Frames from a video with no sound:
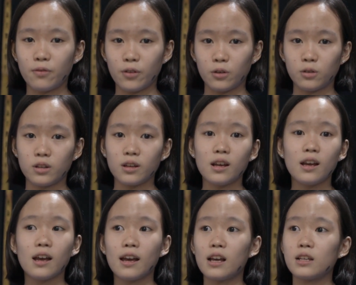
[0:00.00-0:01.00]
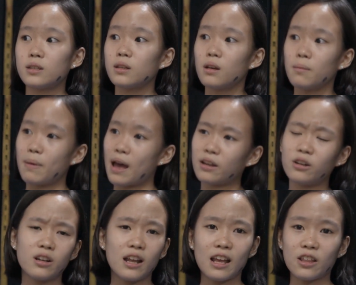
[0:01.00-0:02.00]
food is
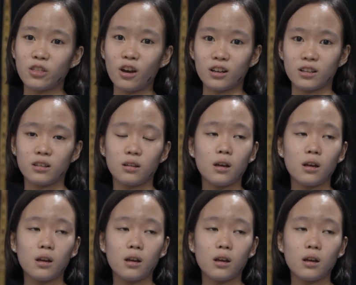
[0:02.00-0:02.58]
better than I thought.